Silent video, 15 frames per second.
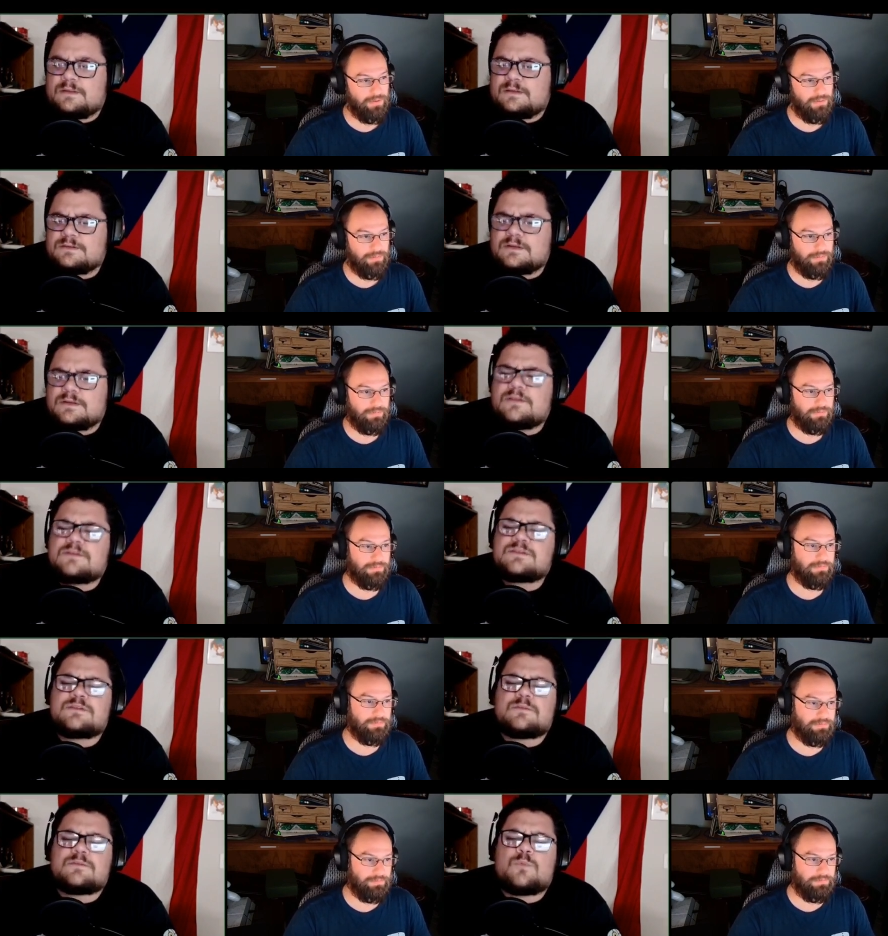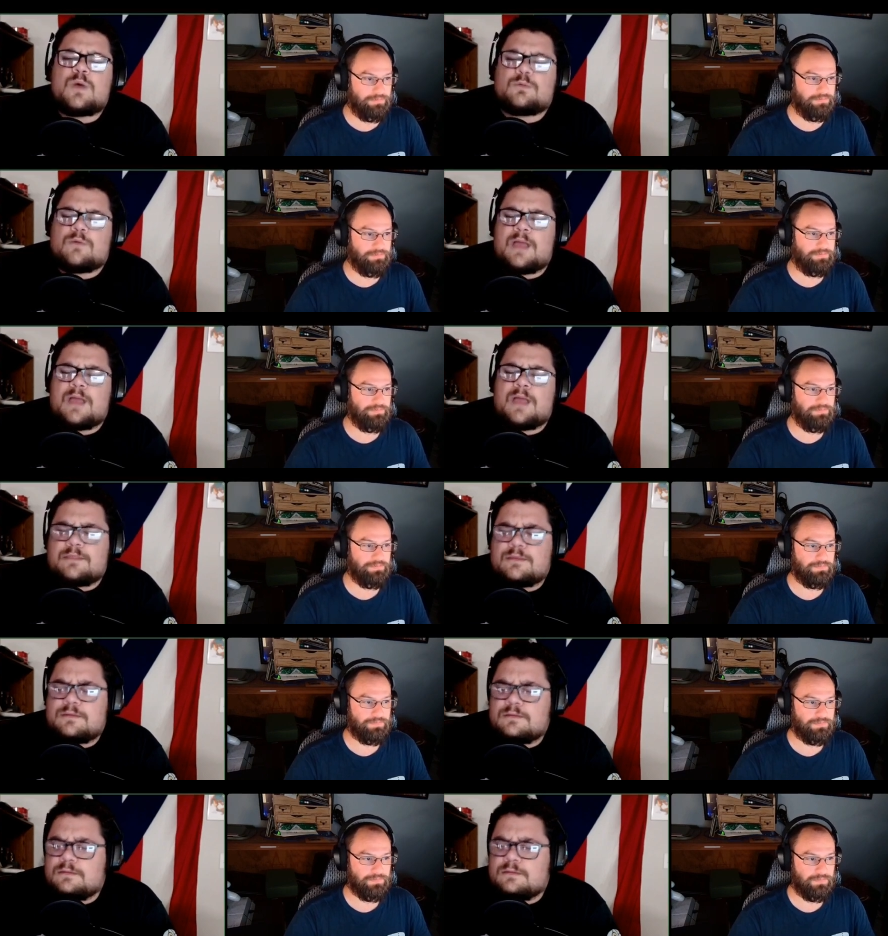Speaker 1: there's no, there's a white wrath
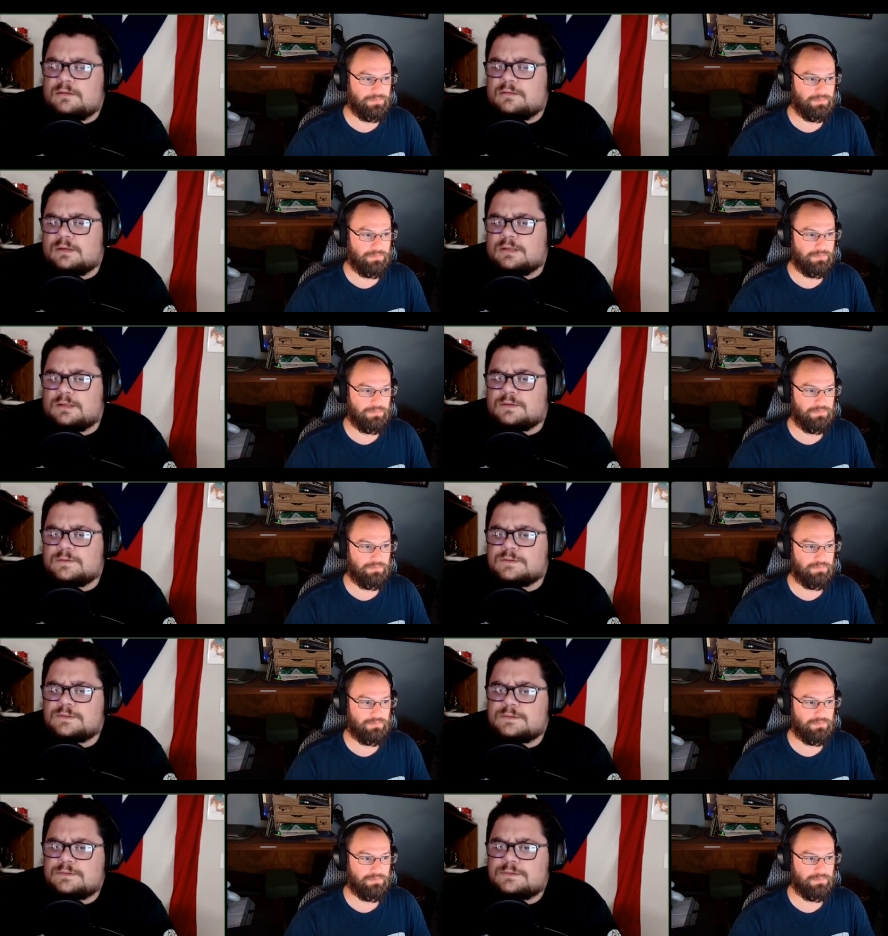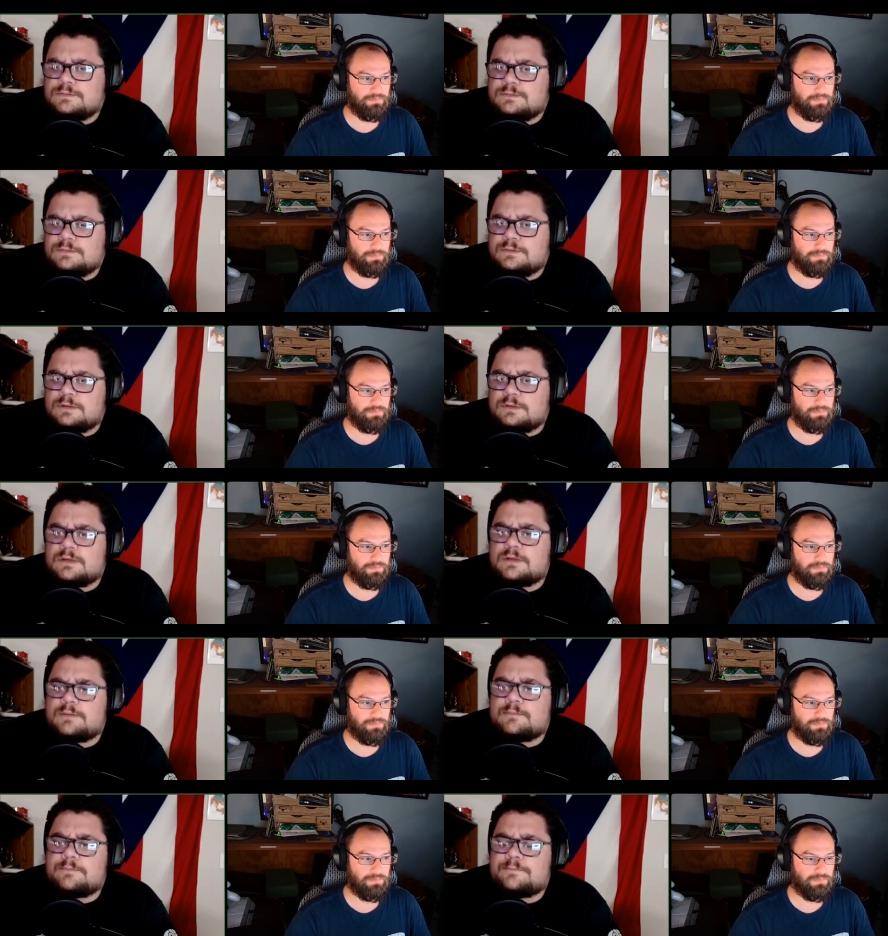that you can use,
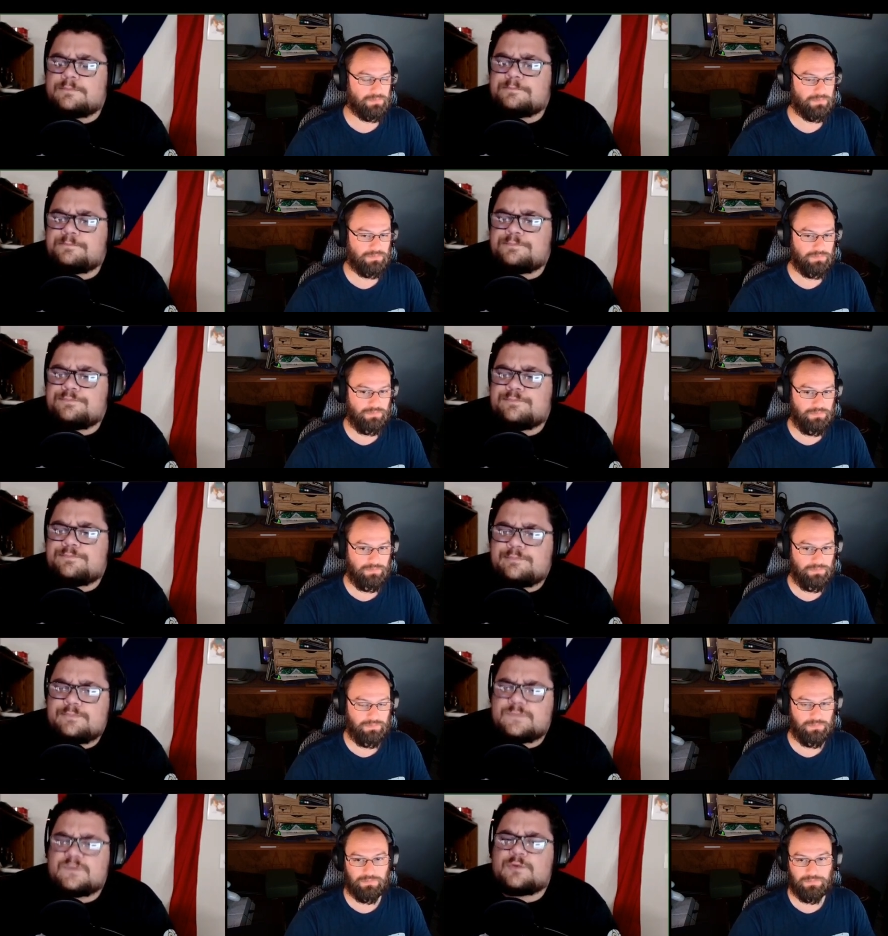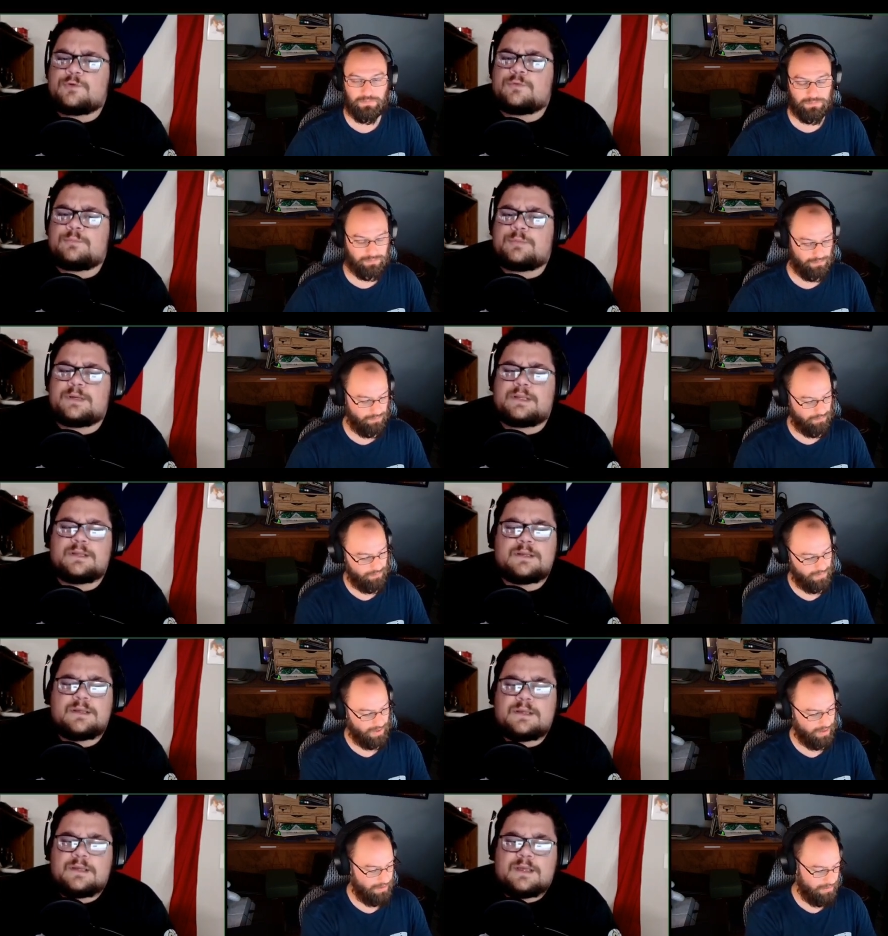um, too. But
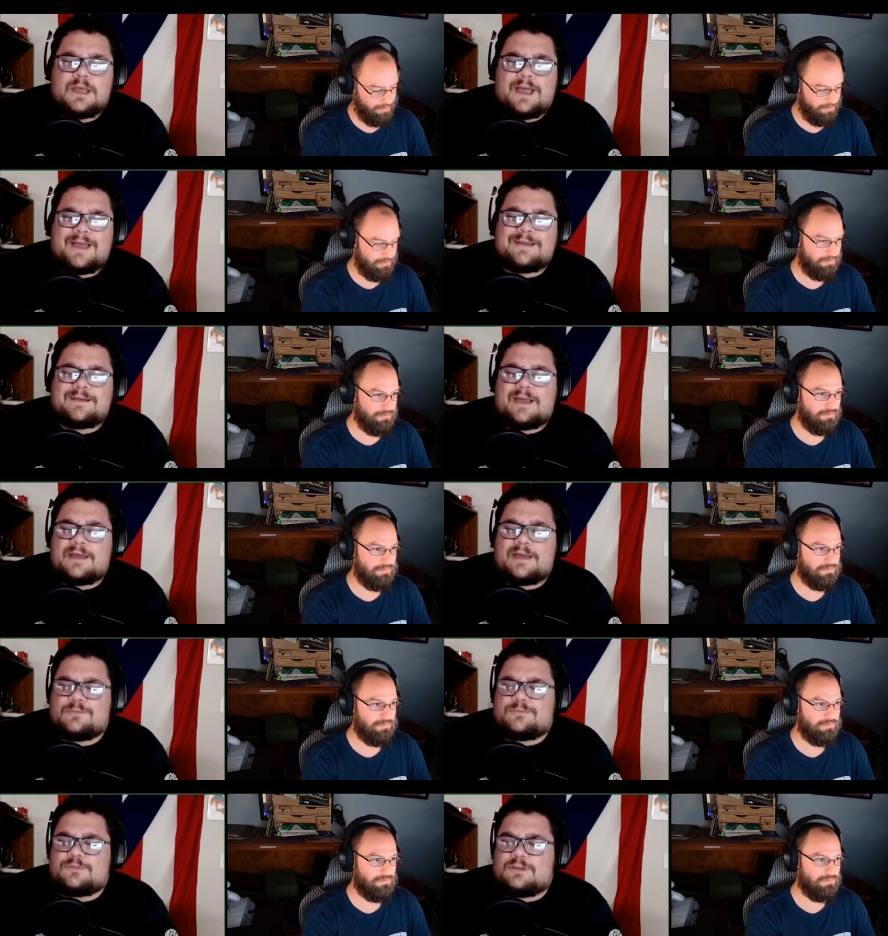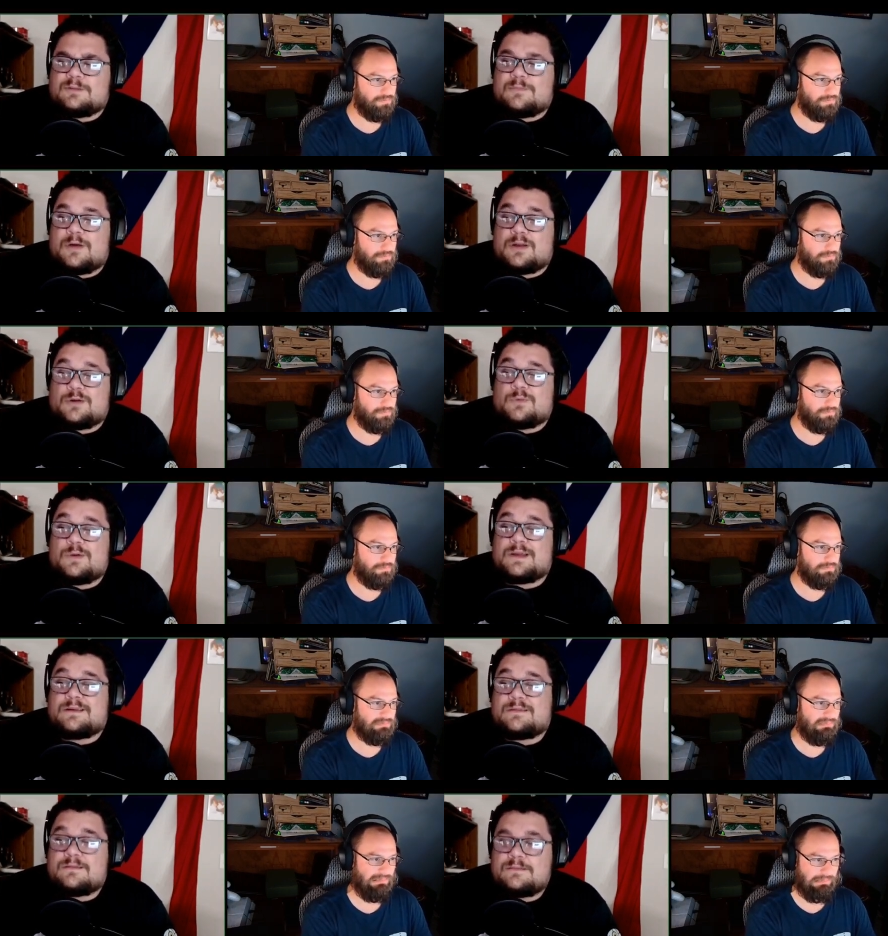I, I don't really mono
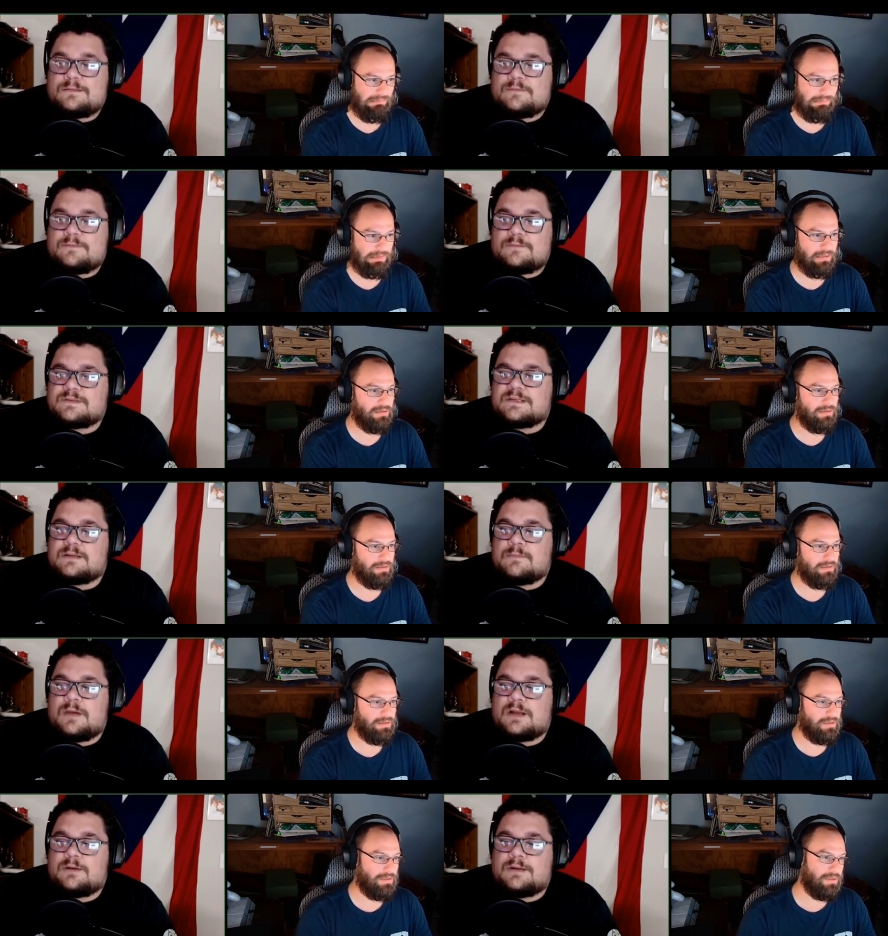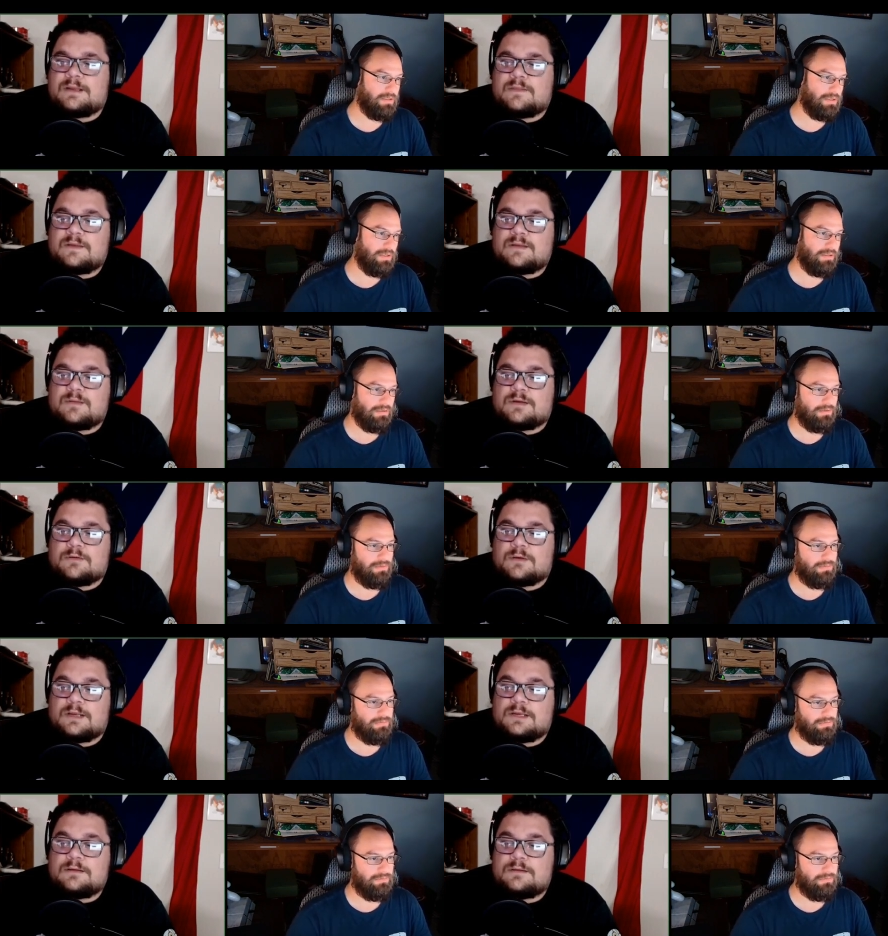white. If I was gonna mono anything, it'd be
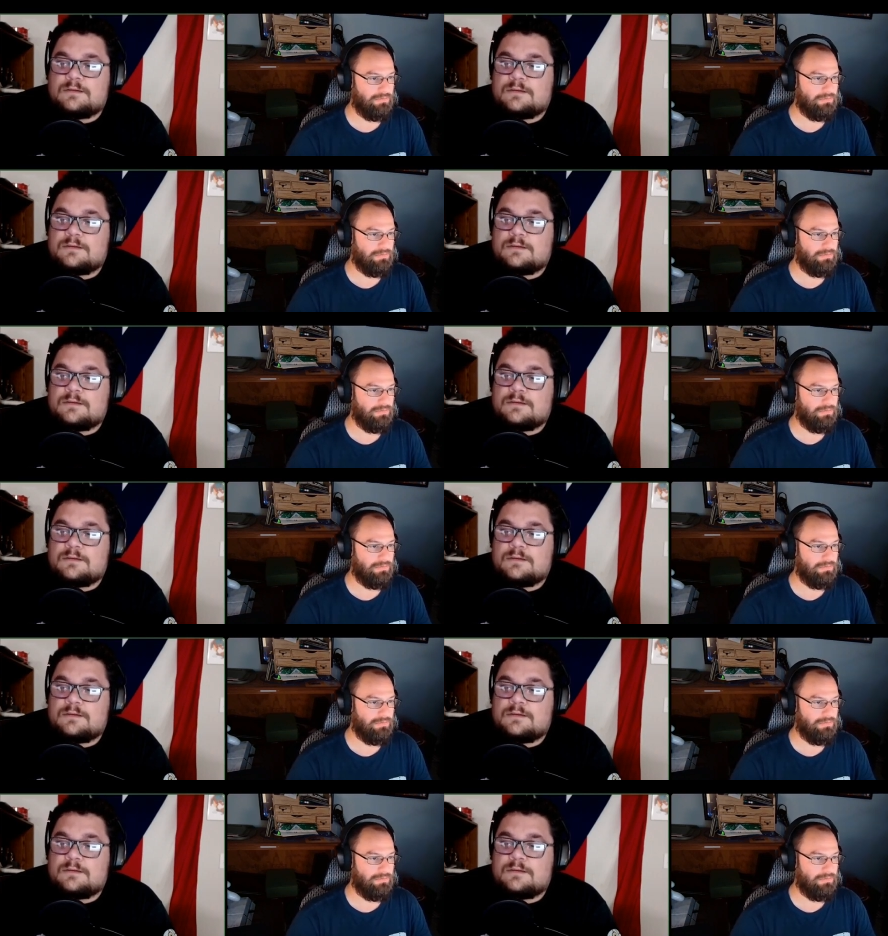green.